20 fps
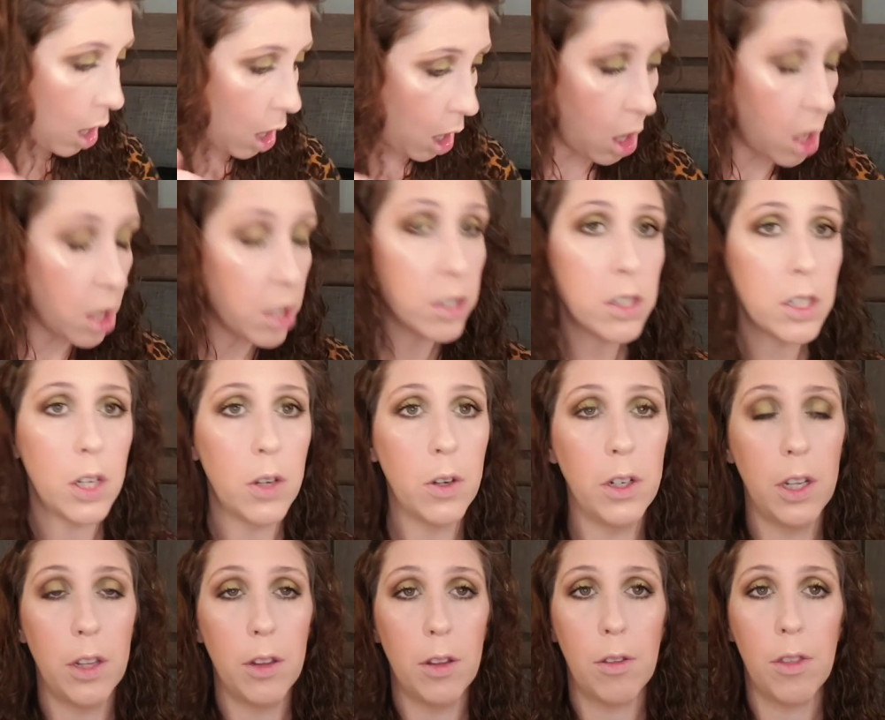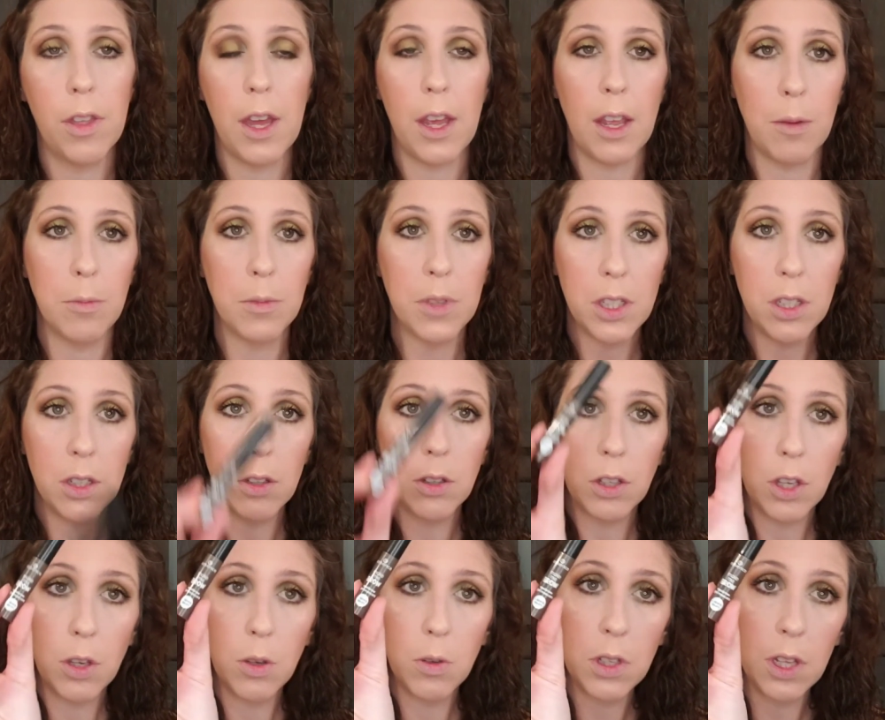Also, another thing I'm still
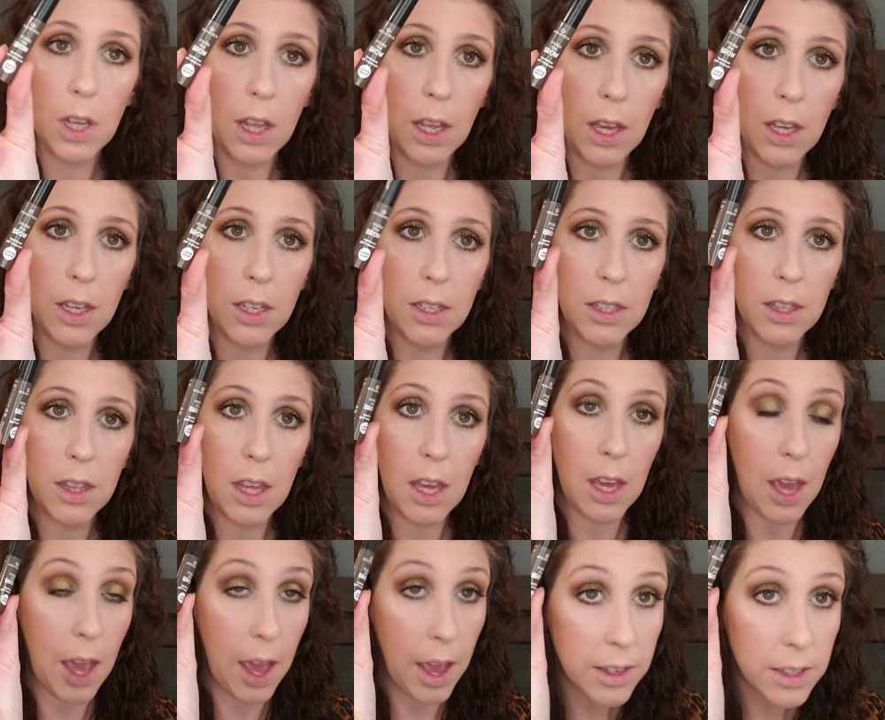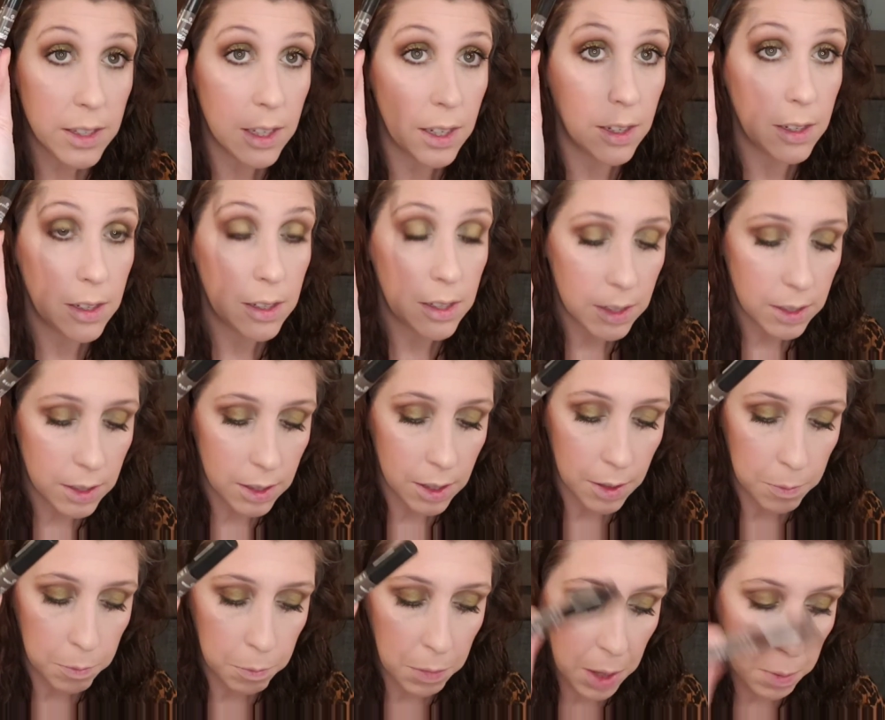using is the Essence
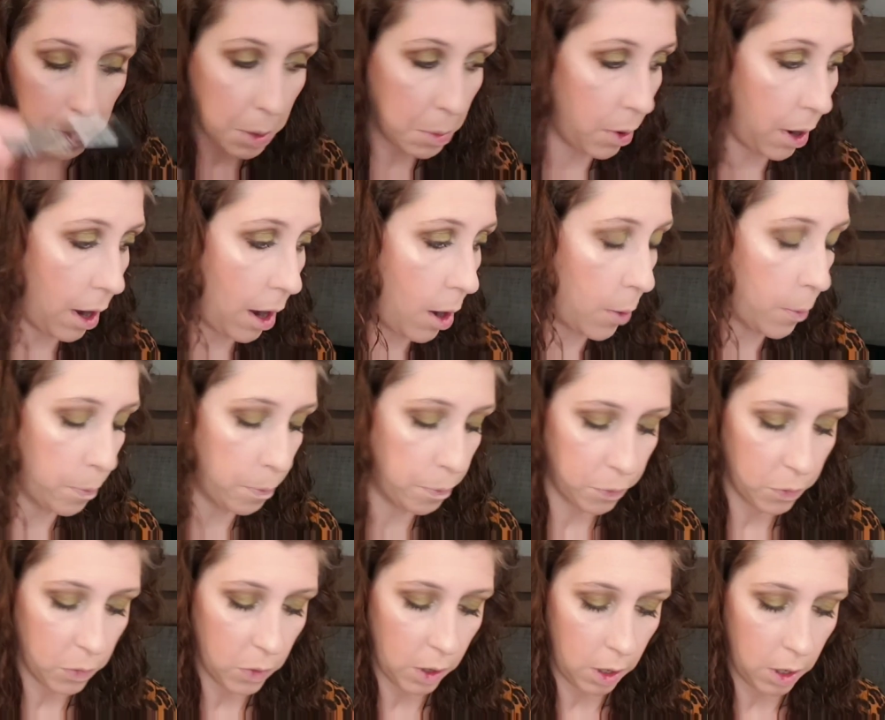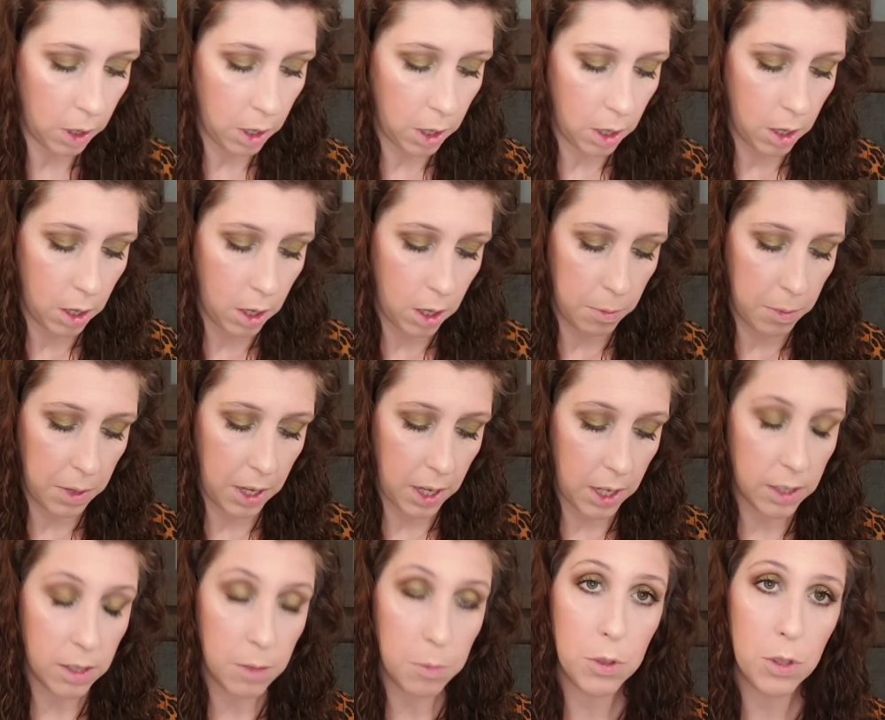Make Me Brow,
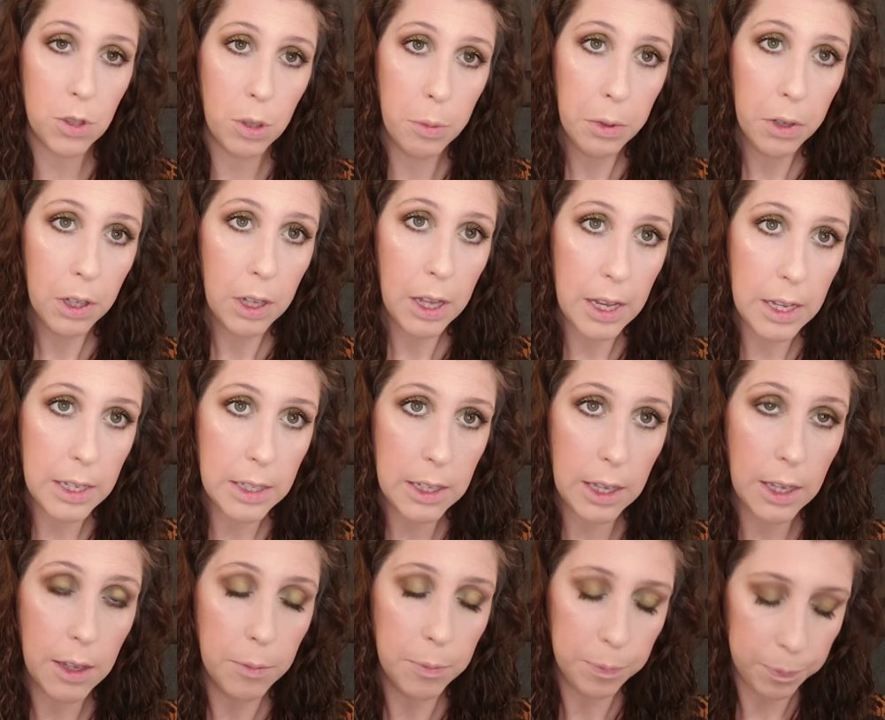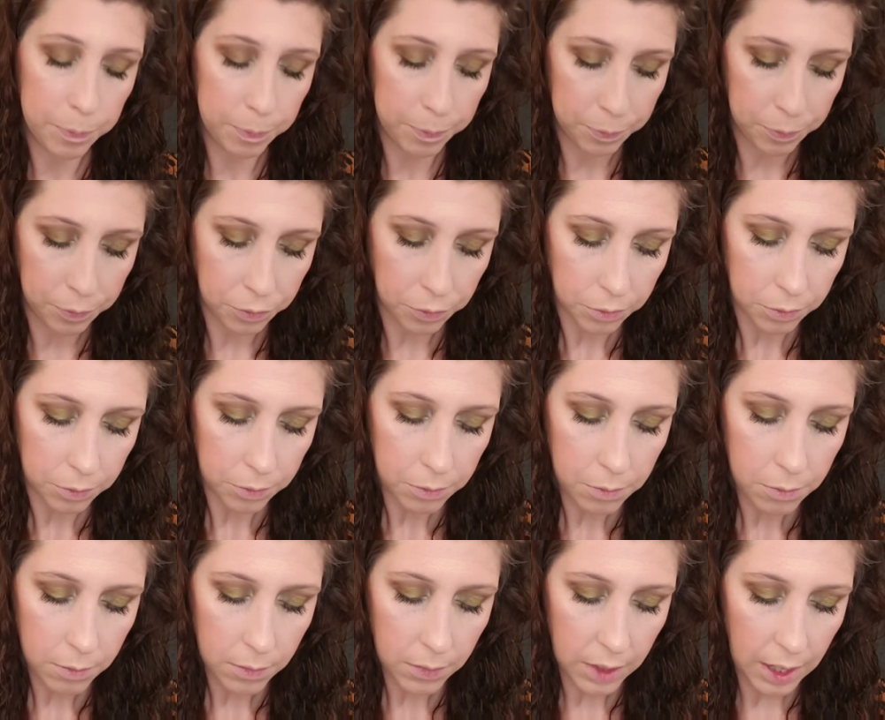because I'm super lazy.
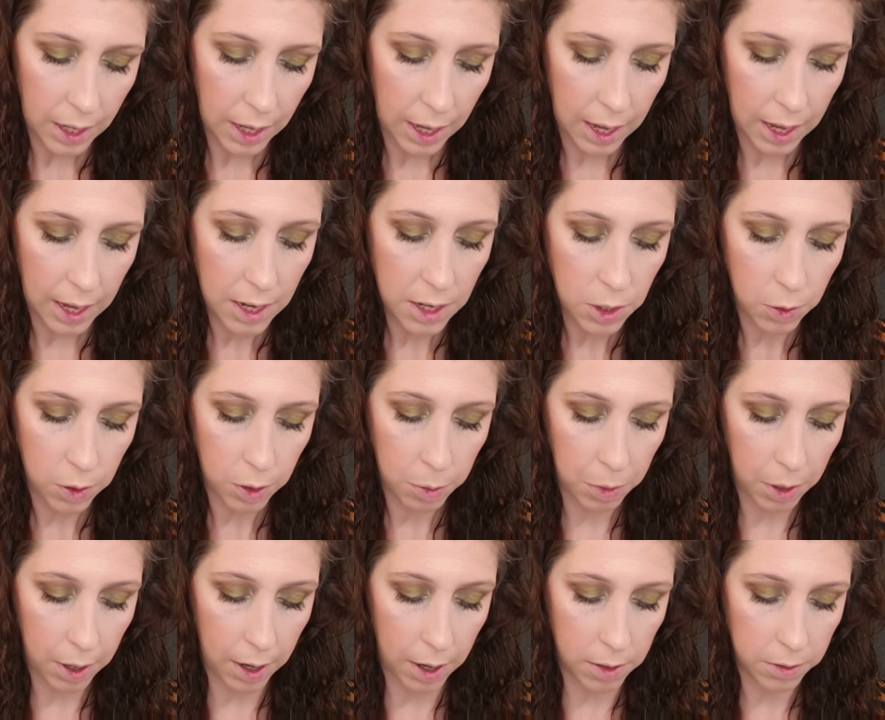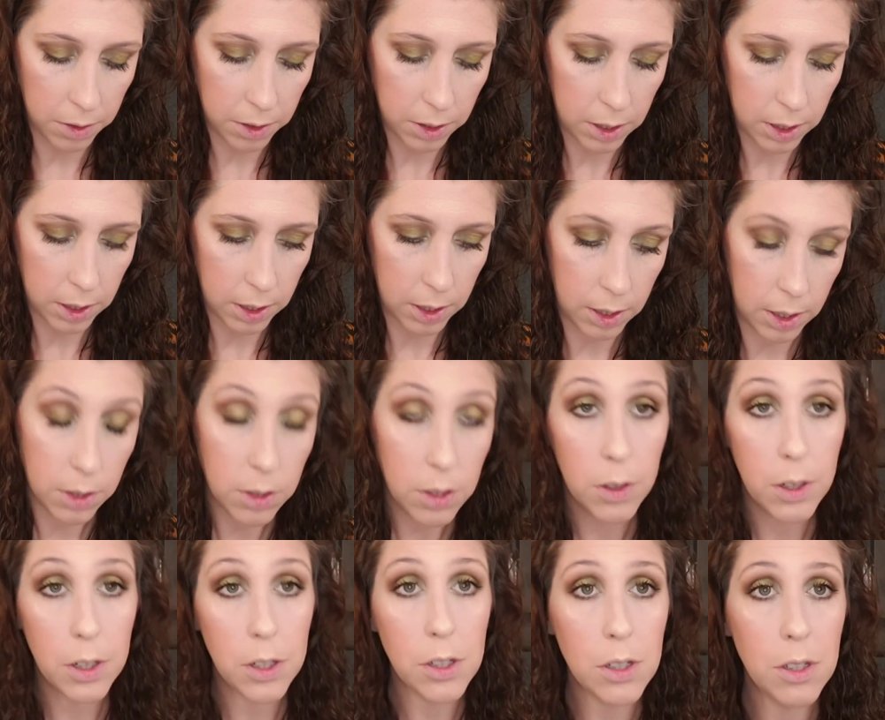I hate doing brows,
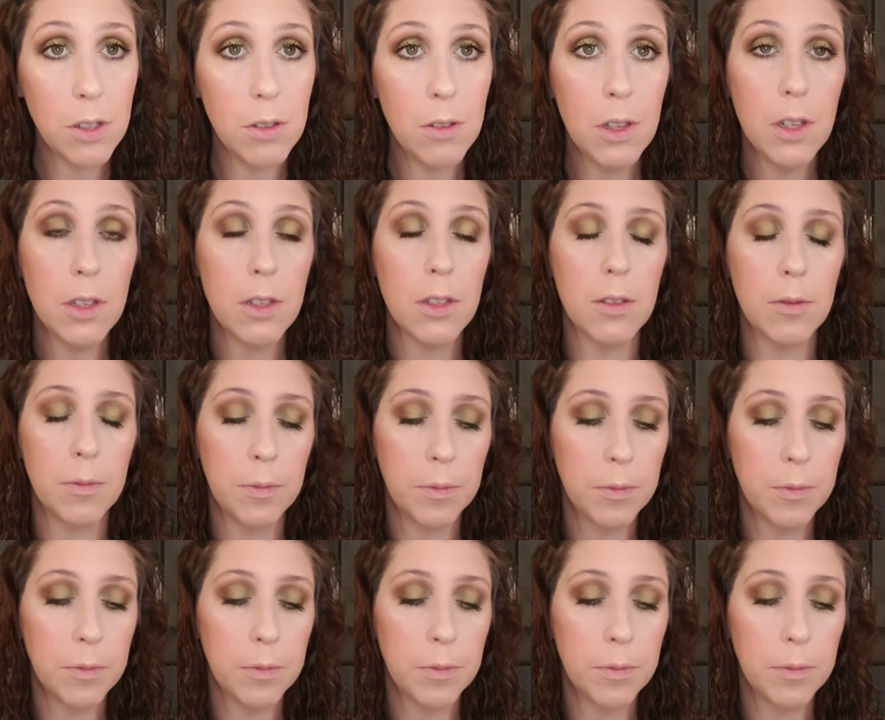so I just do this.